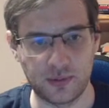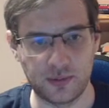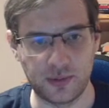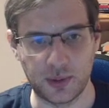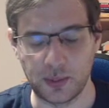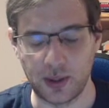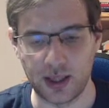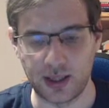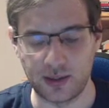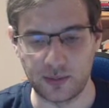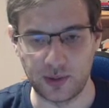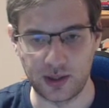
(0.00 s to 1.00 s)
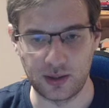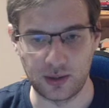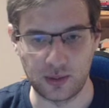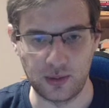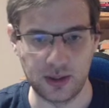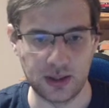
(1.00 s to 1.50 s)
with black are very
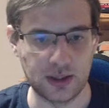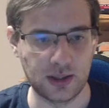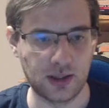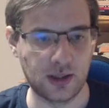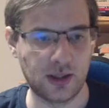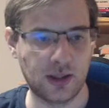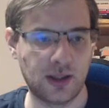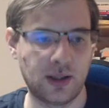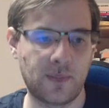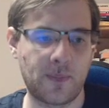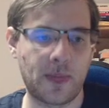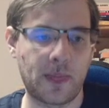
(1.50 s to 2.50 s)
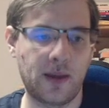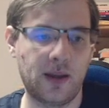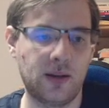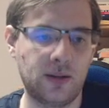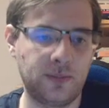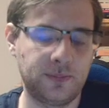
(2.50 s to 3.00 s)
low here,